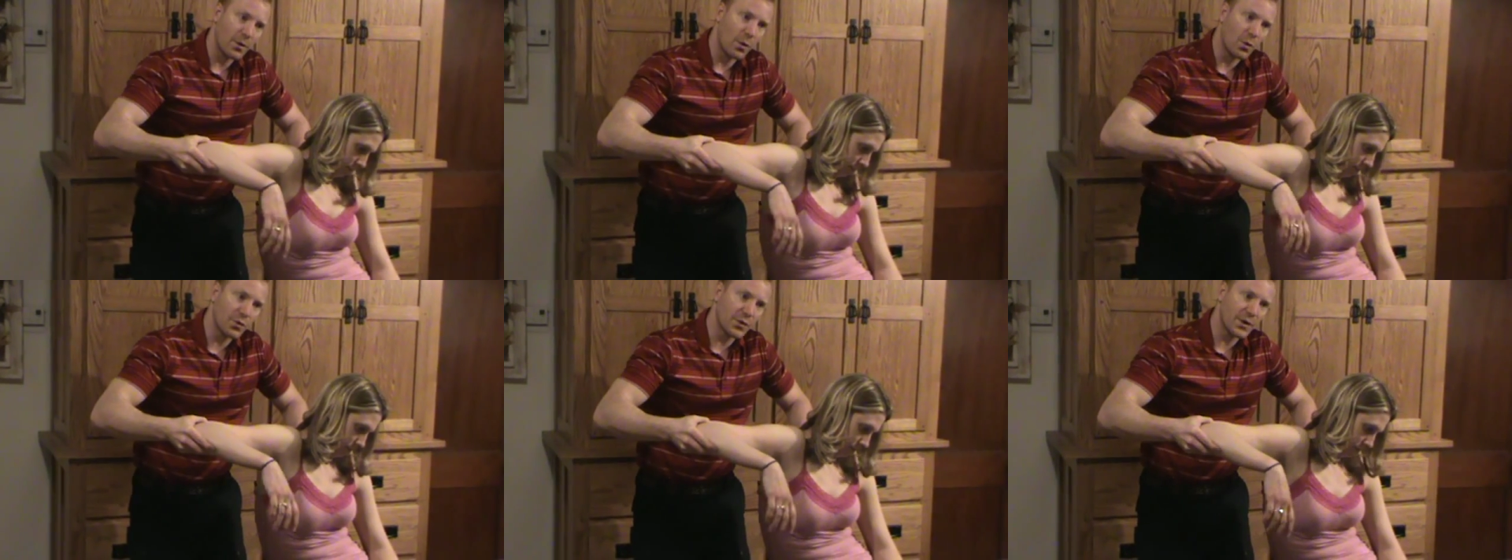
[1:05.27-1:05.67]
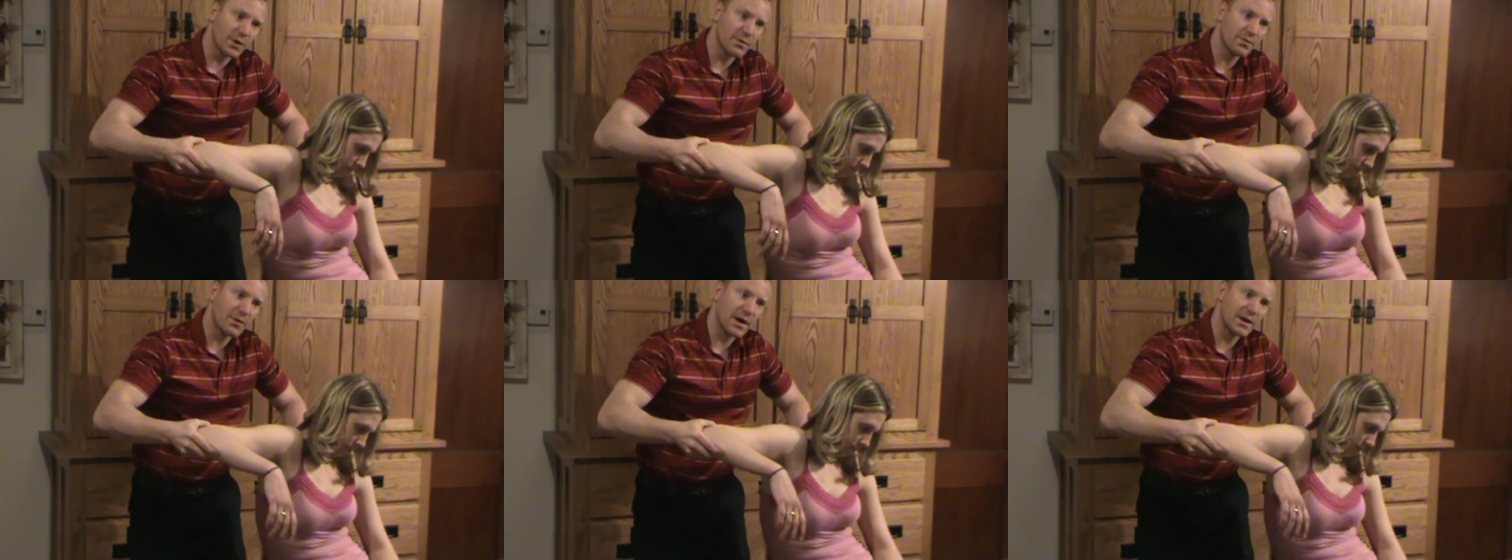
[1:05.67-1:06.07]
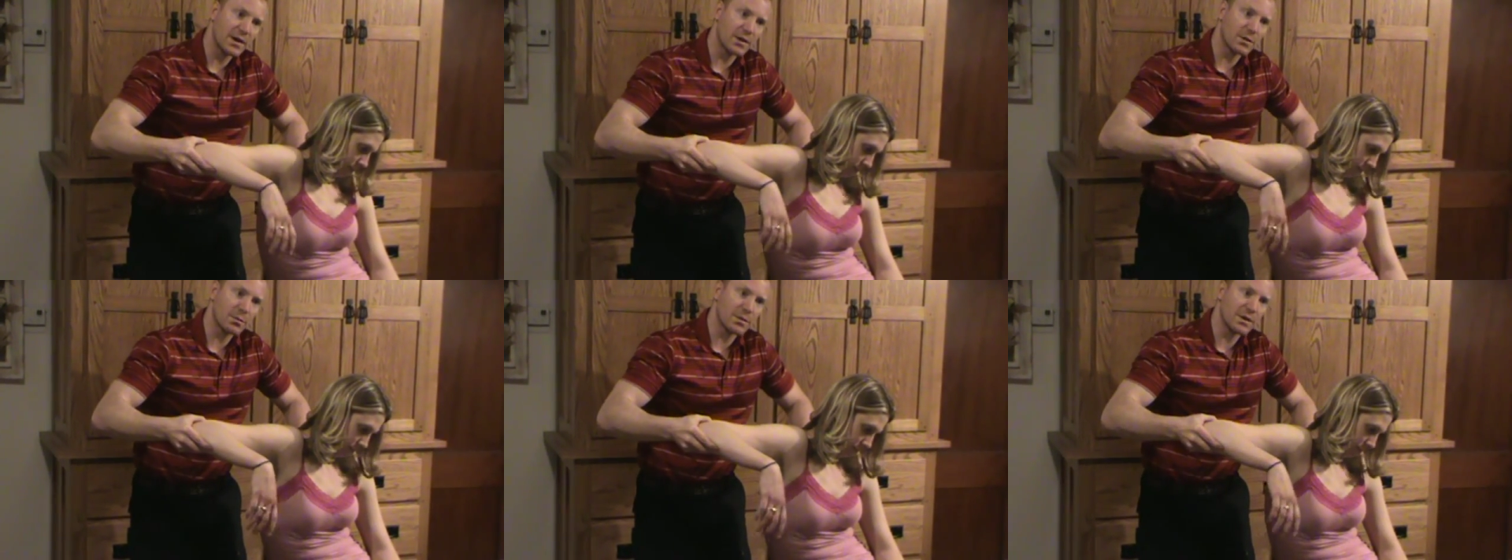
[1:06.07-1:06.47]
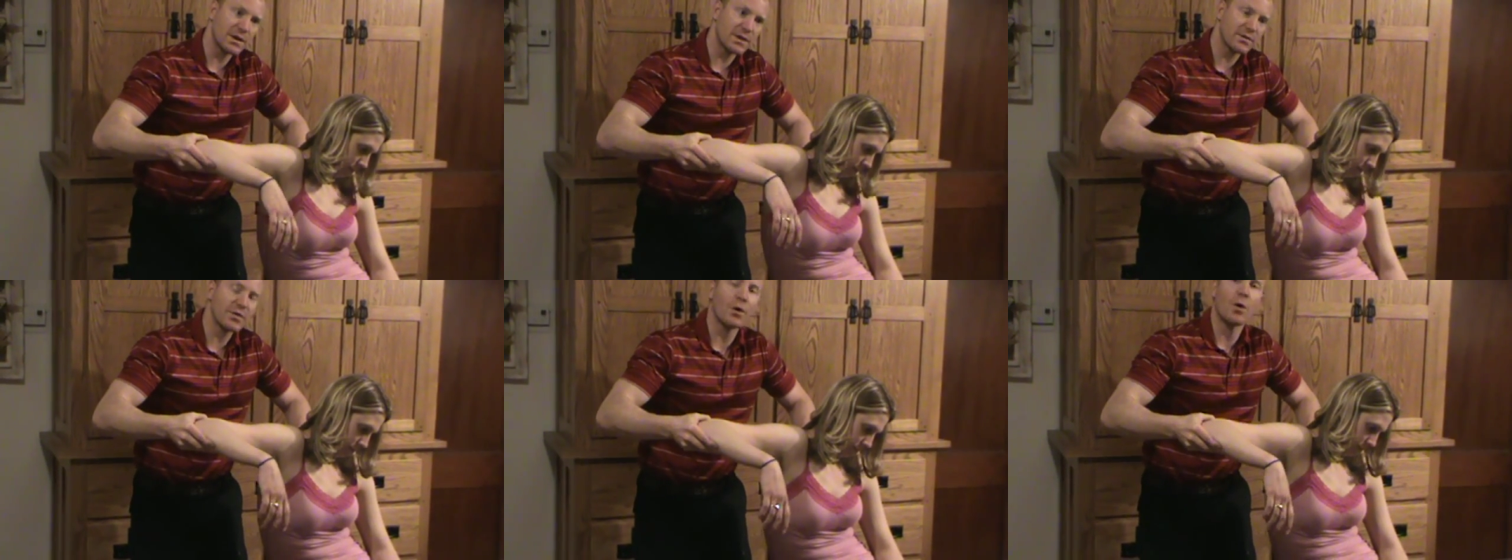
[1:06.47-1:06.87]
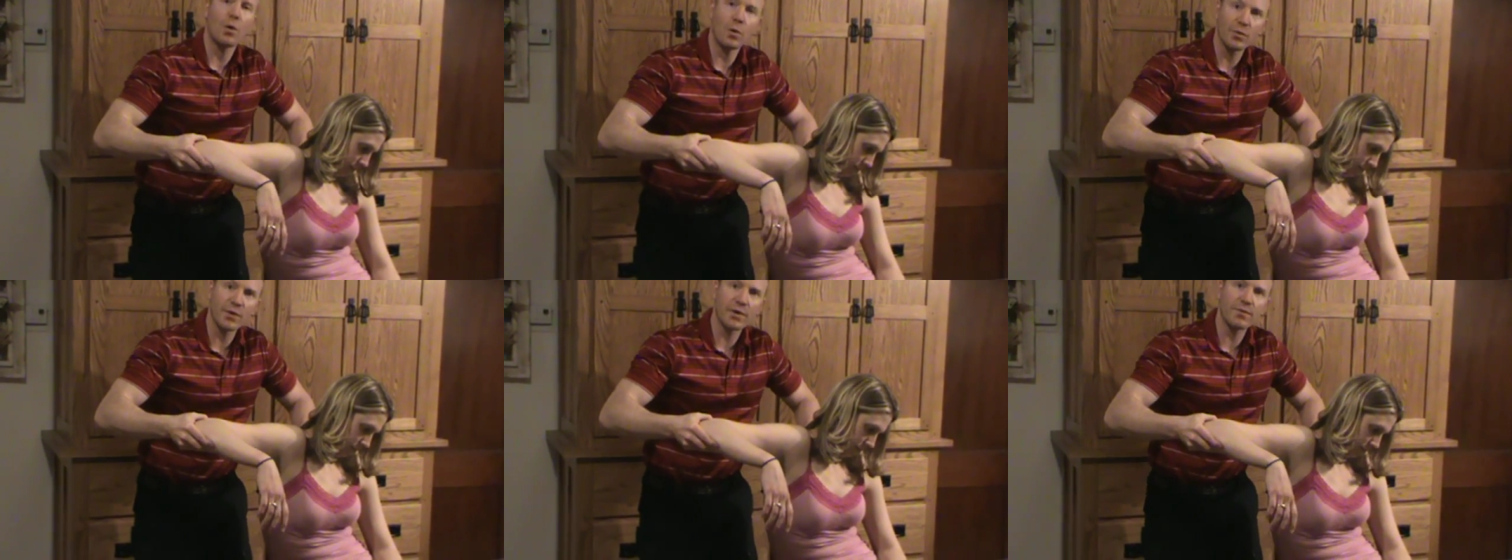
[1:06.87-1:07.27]
hold it, finding the release,
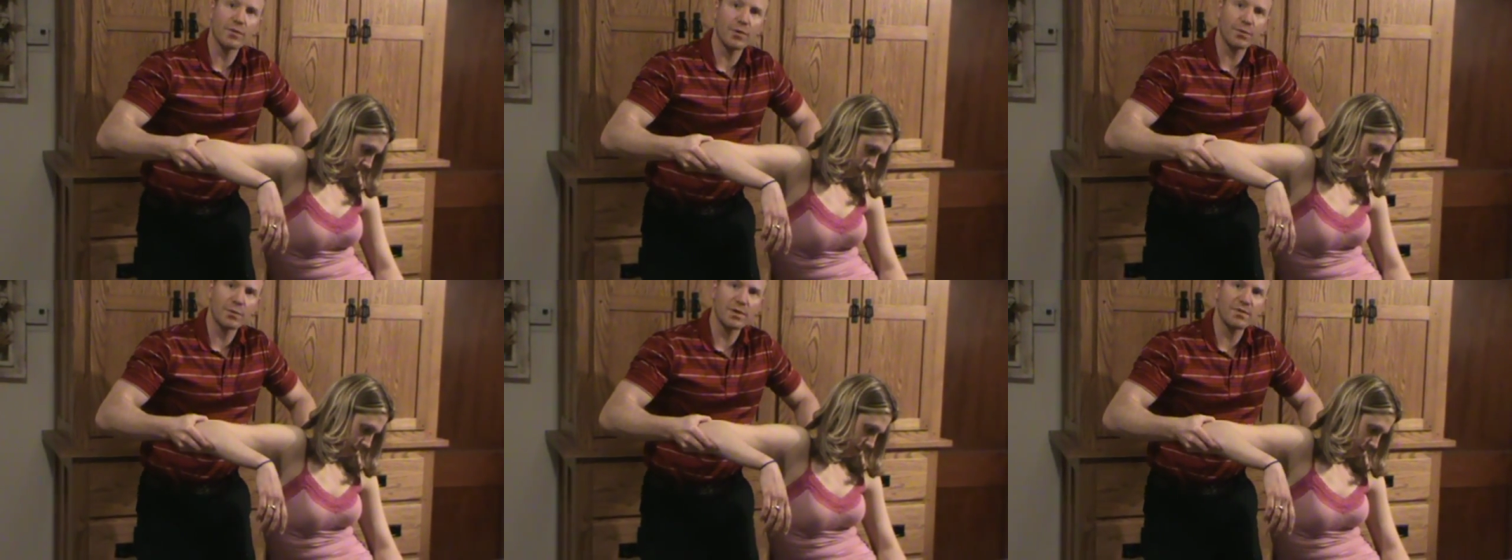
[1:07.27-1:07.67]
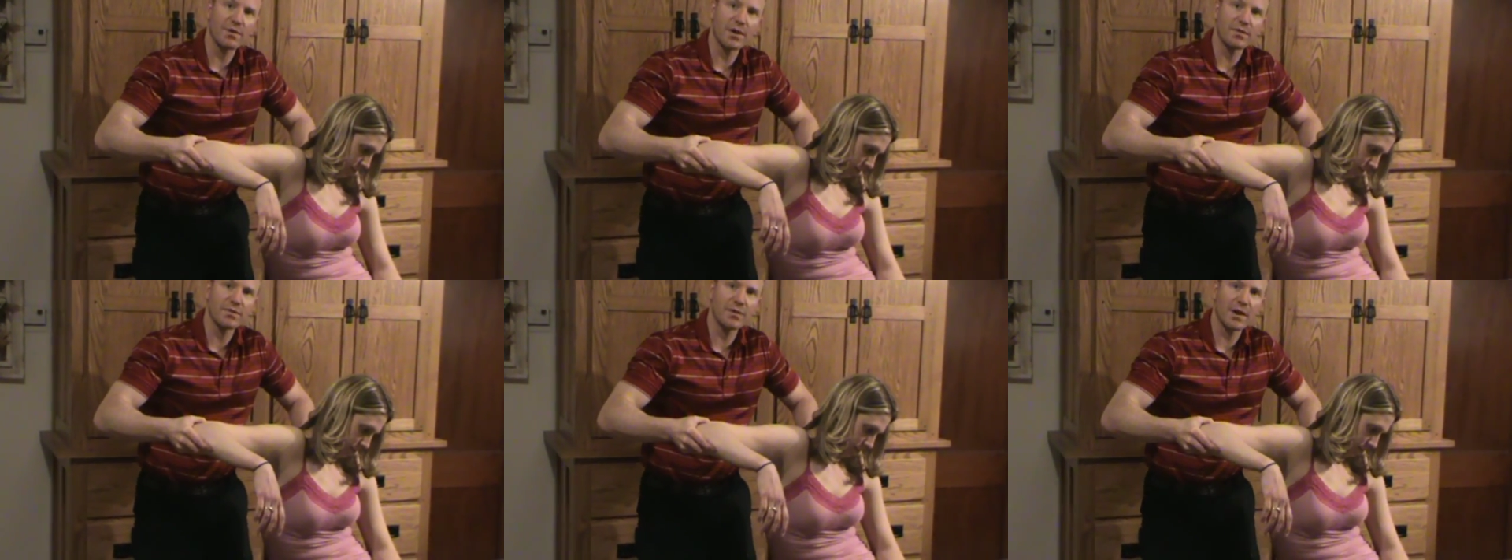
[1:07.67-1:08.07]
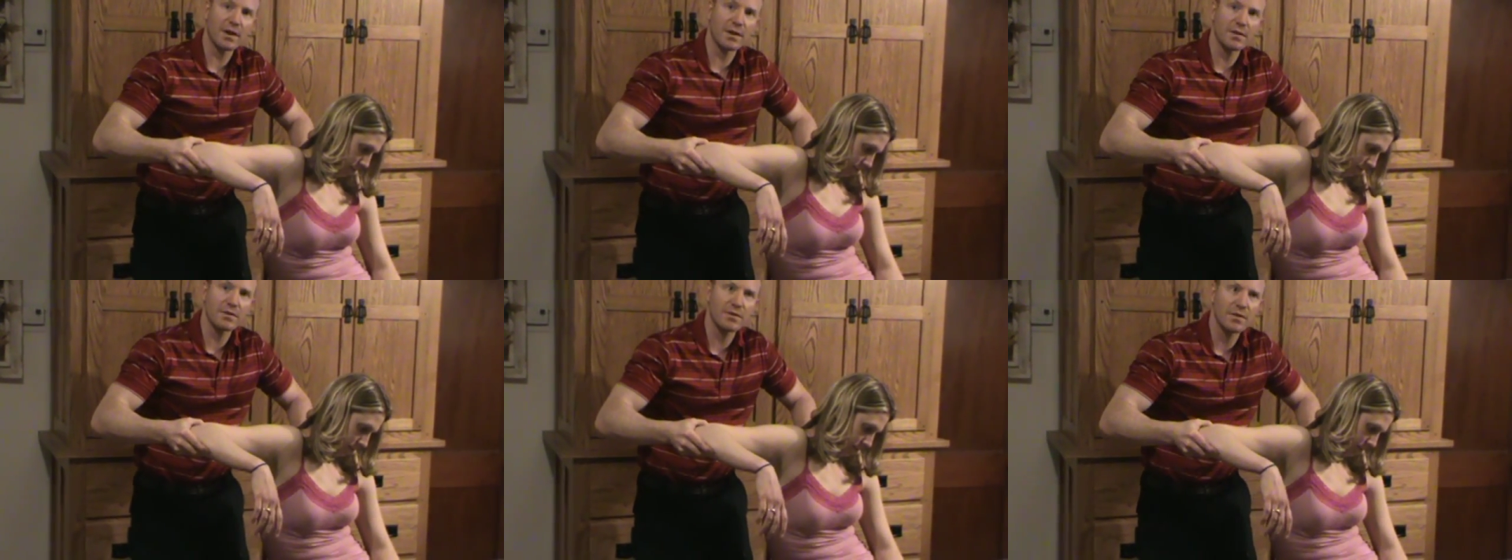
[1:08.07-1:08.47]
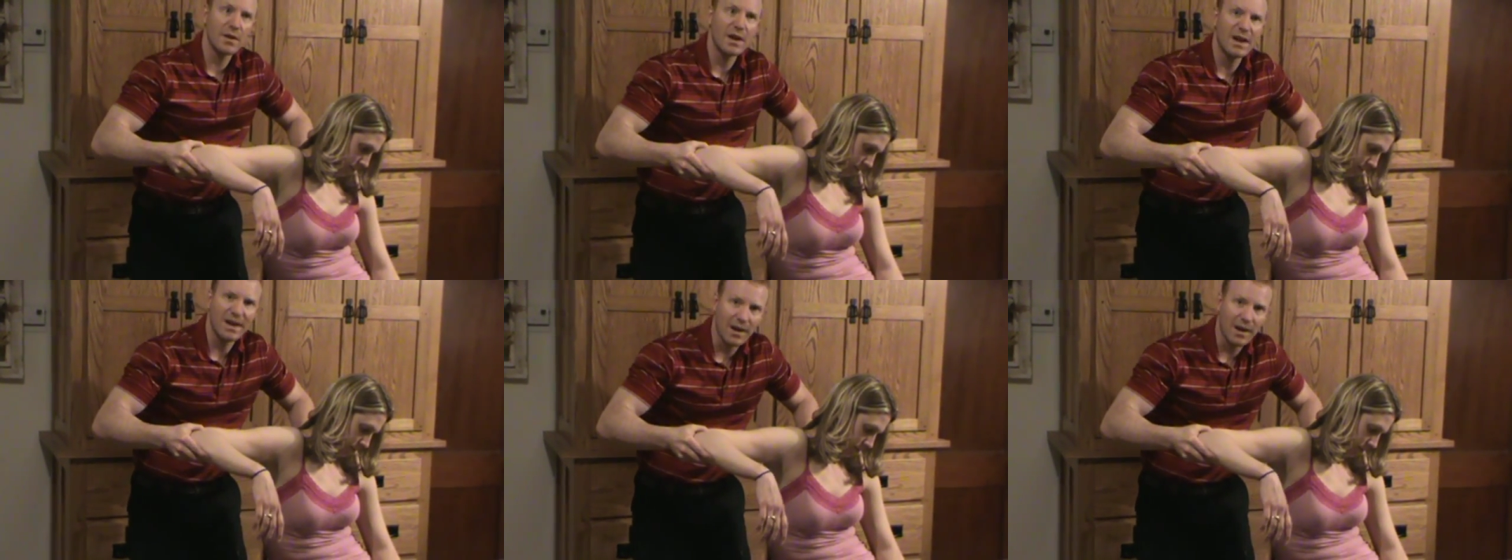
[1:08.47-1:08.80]
holding for 3 to 5 seconds,